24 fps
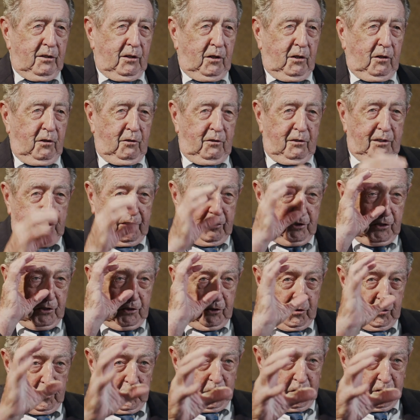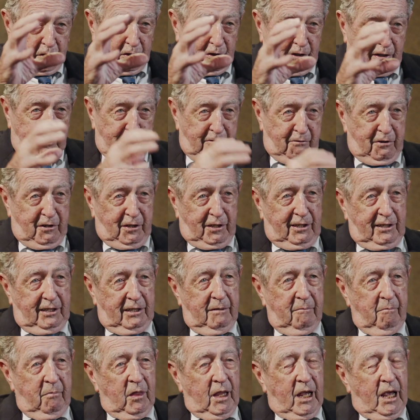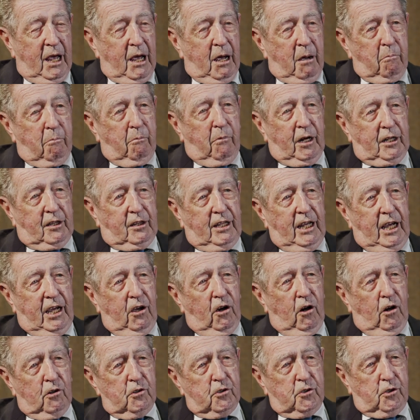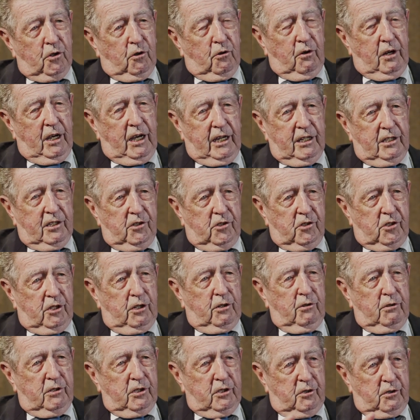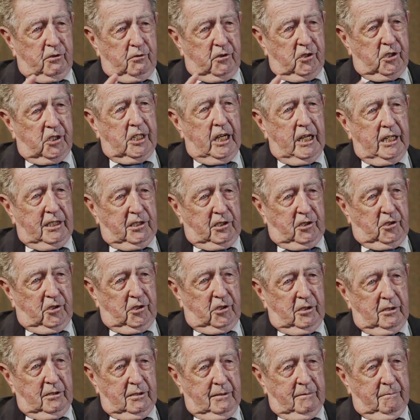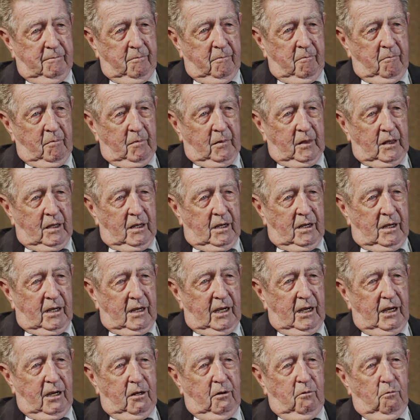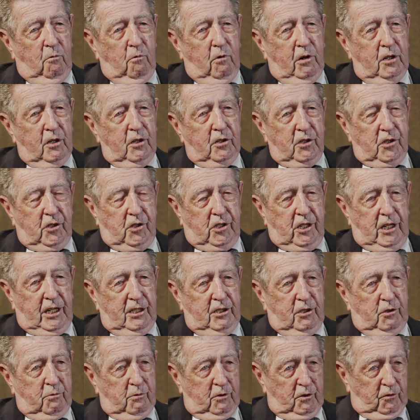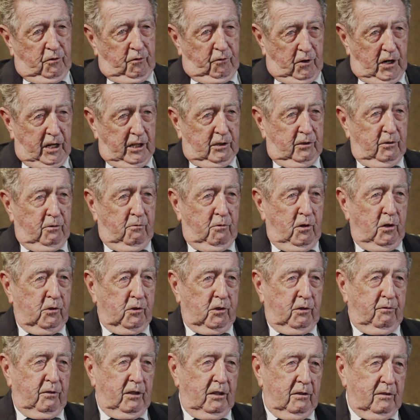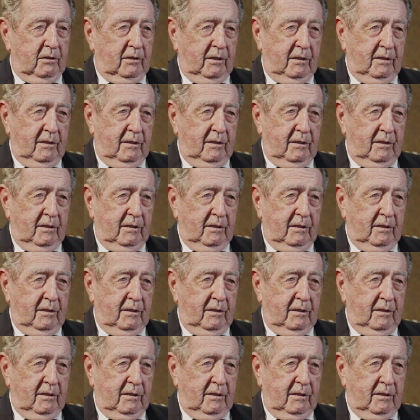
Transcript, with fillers: you know, that just looked on everything. Oh, wow. But they also had a series of saints, and one of the saints was Franklin Roosevelt